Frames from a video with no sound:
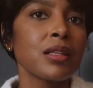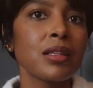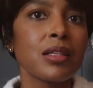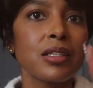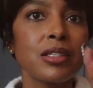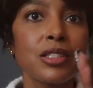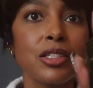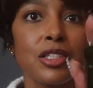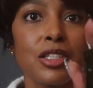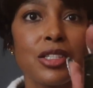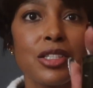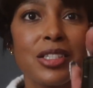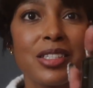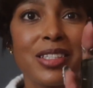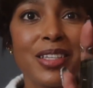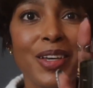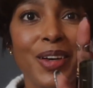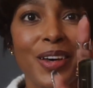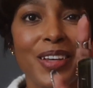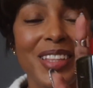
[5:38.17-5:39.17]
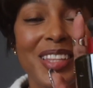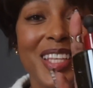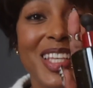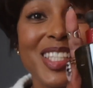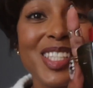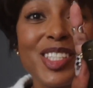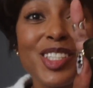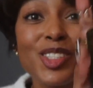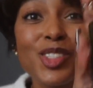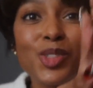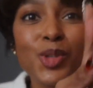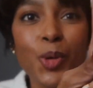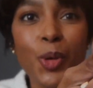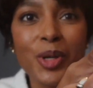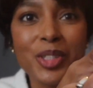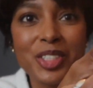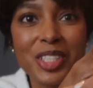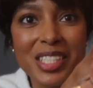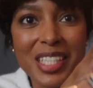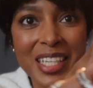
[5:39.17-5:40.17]
This is
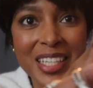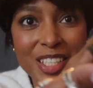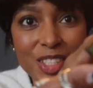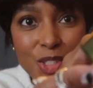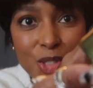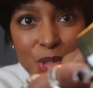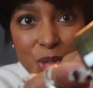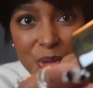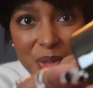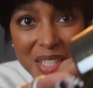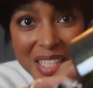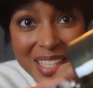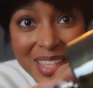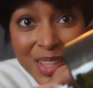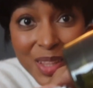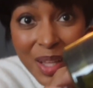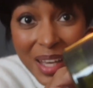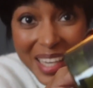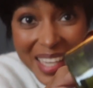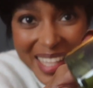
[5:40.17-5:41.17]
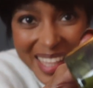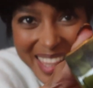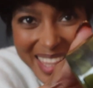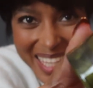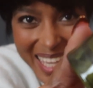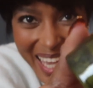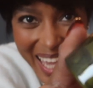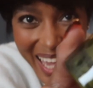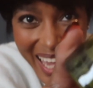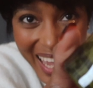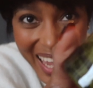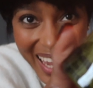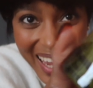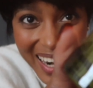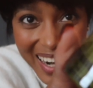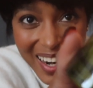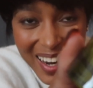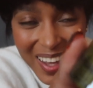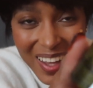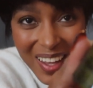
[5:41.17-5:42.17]
gorgeous. And it's green. Look at
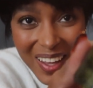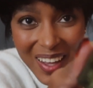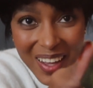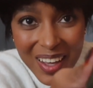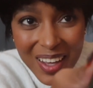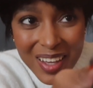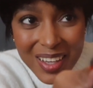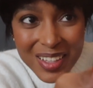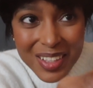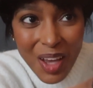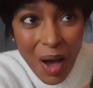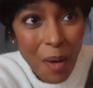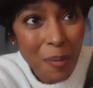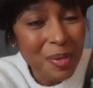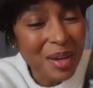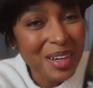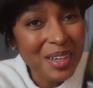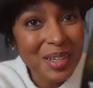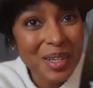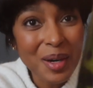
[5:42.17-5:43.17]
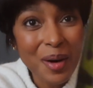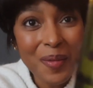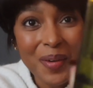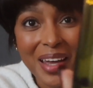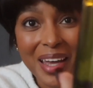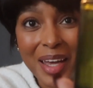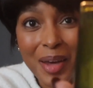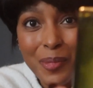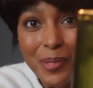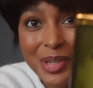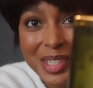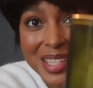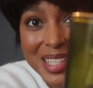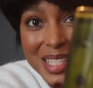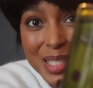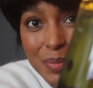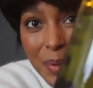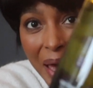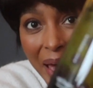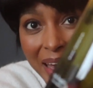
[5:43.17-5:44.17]
that. Y'all better go ahead with
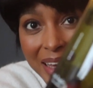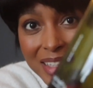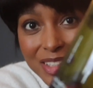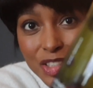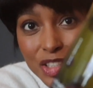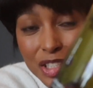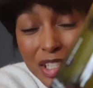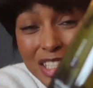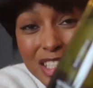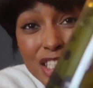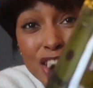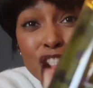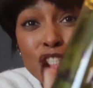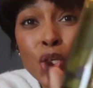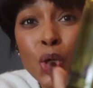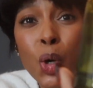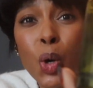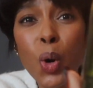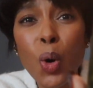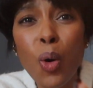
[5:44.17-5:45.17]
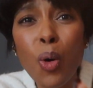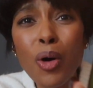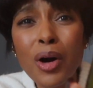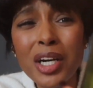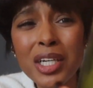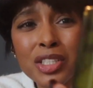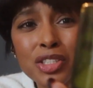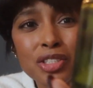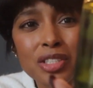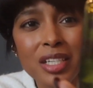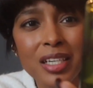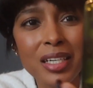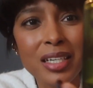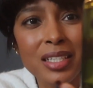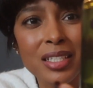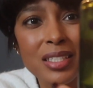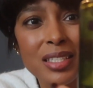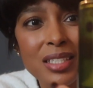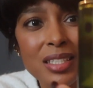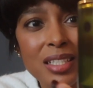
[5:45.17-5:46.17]
this packaging. This is
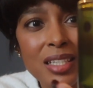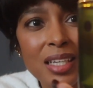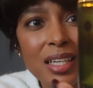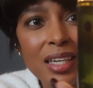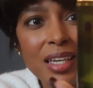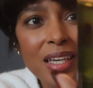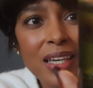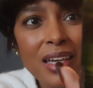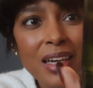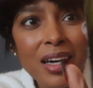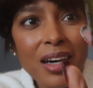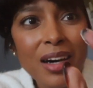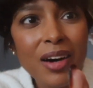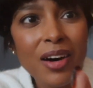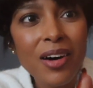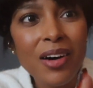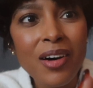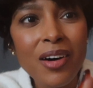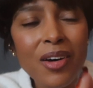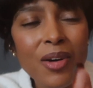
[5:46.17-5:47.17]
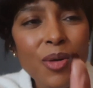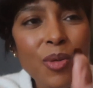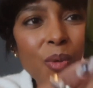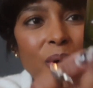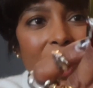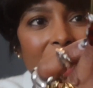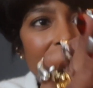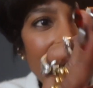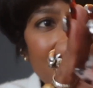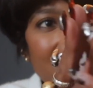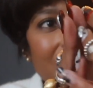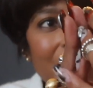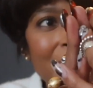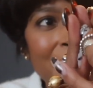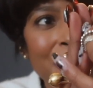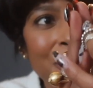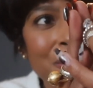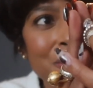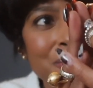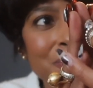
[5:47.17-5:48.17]
gorgeous.
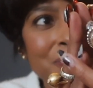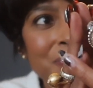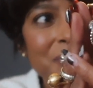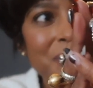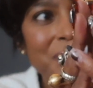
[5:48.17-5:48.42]
Wow.